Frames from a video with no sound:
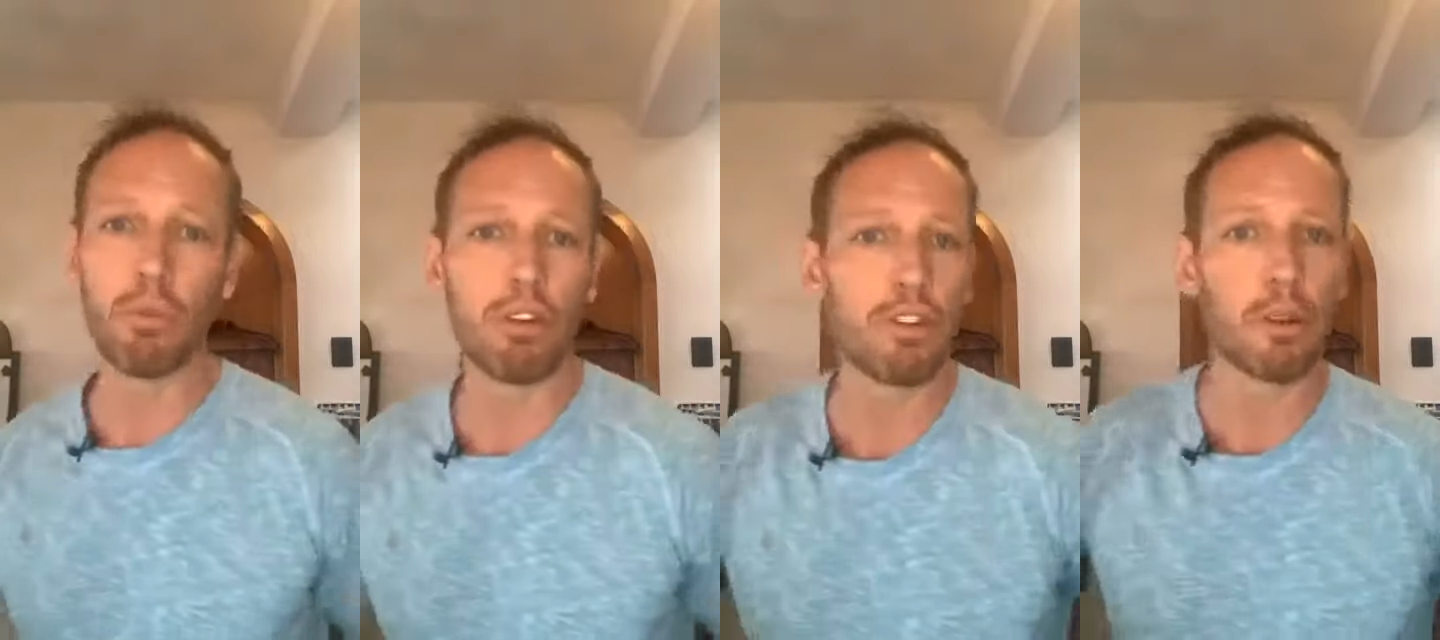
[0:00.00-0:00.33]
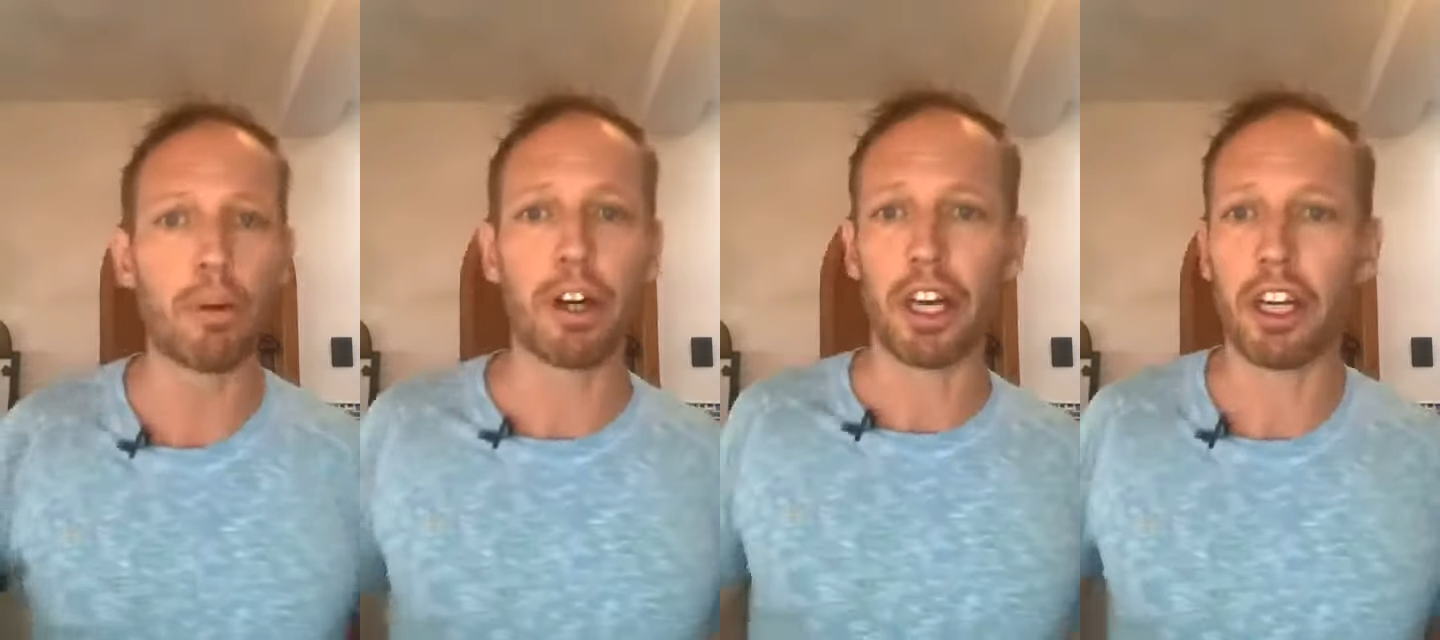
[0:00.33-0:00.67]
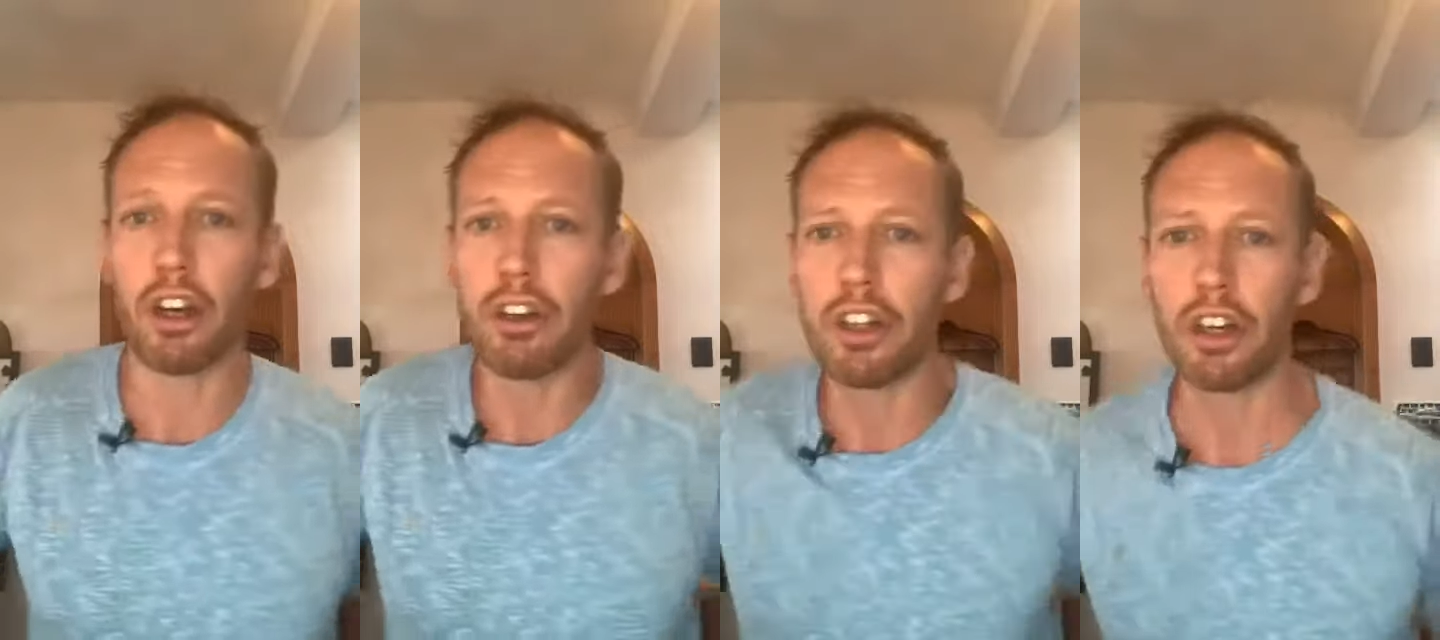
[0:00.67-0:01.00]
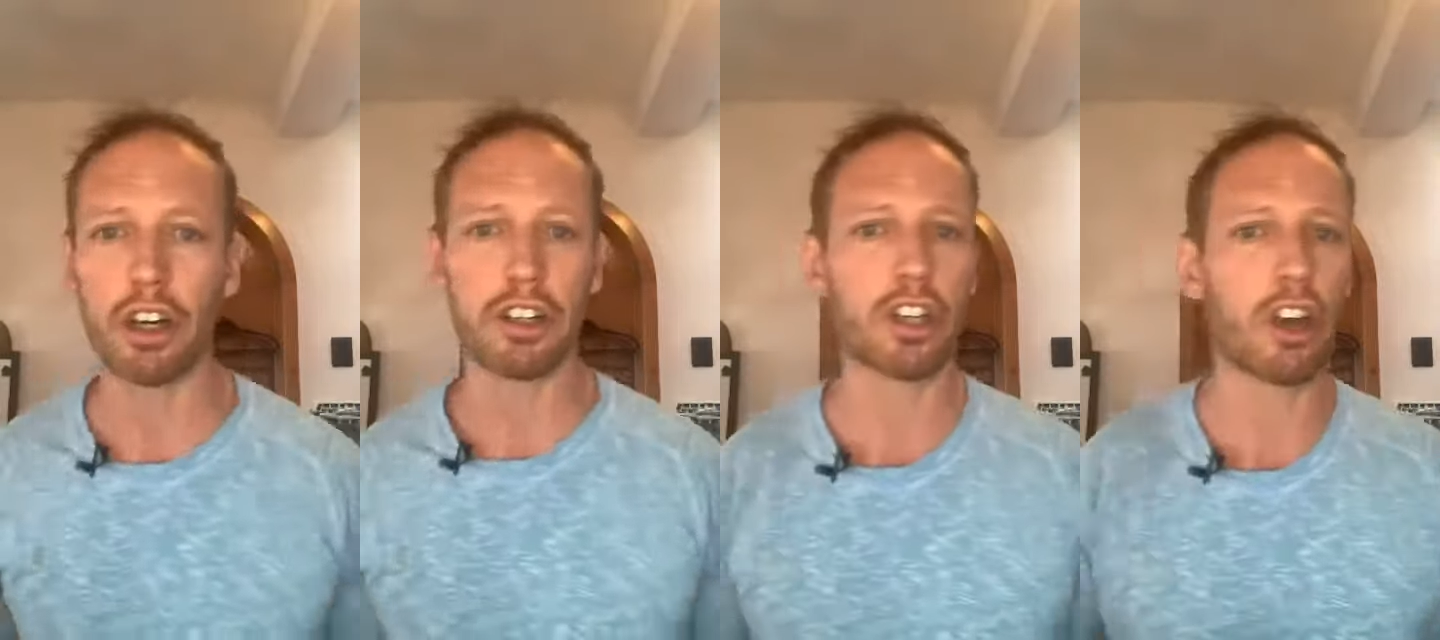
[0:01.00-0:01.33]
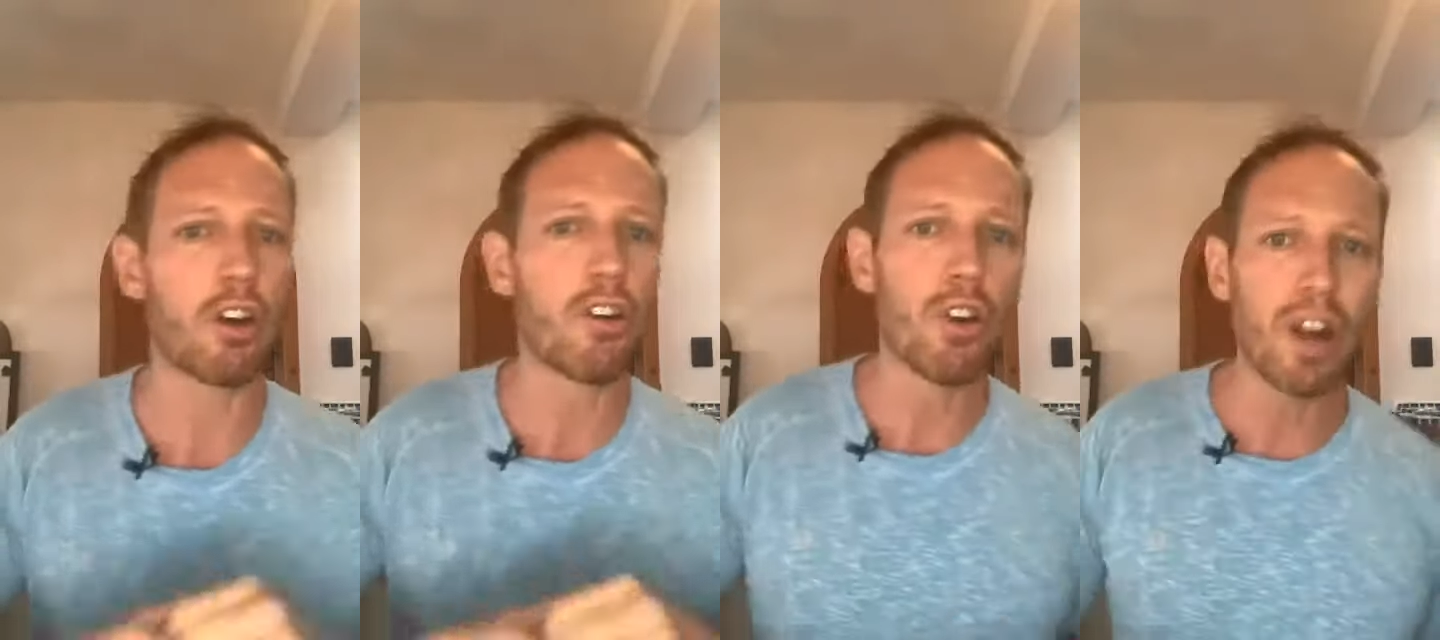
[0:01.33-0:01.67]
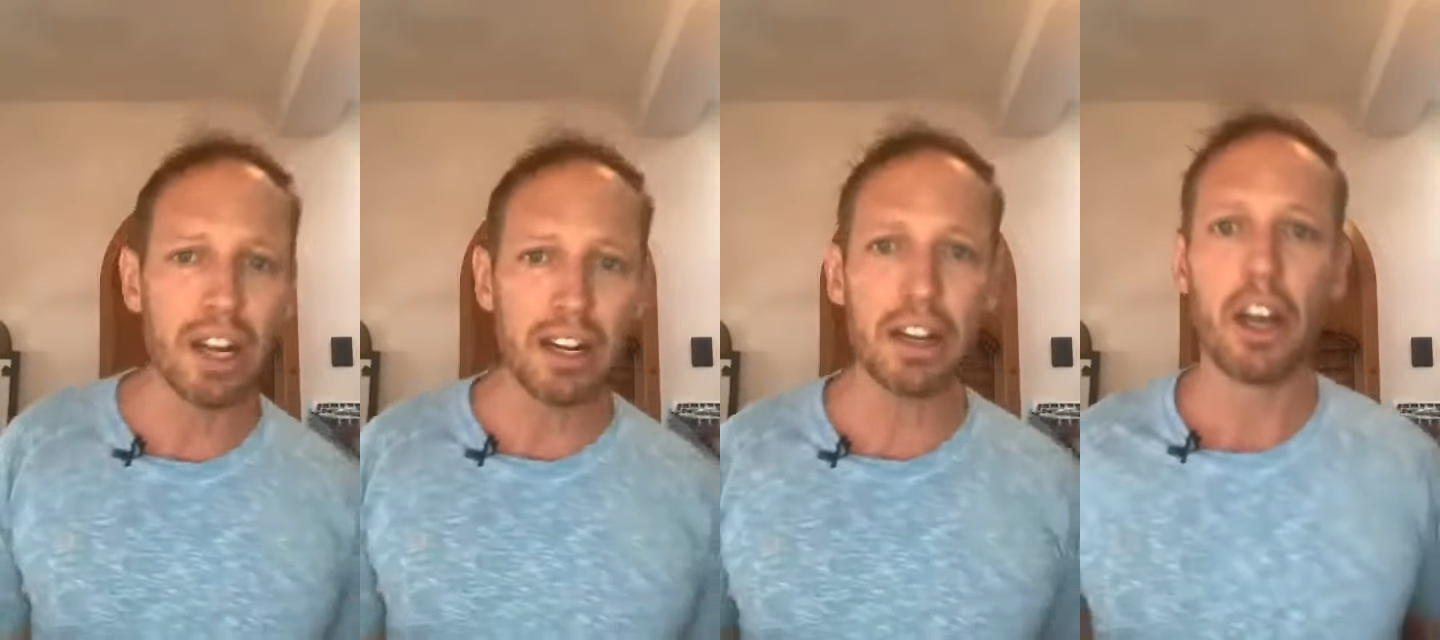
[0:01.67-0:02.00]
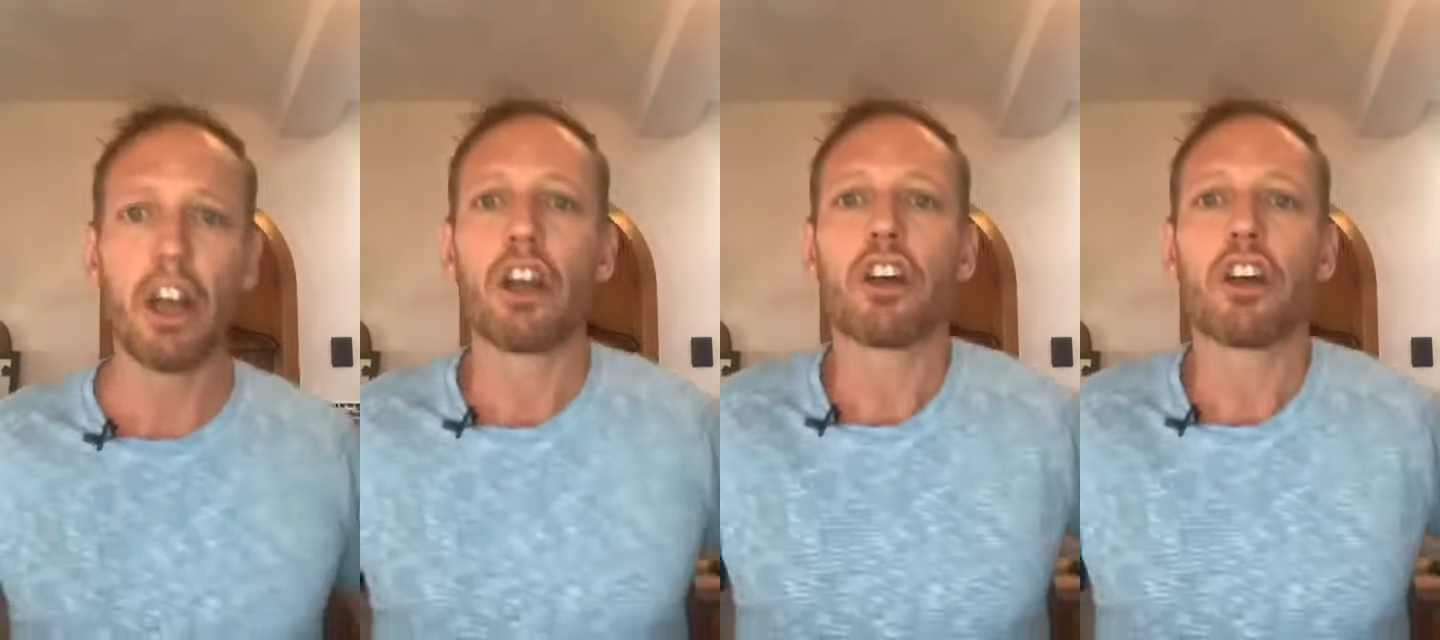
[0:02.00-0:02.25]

move your body, go and dance, go and run,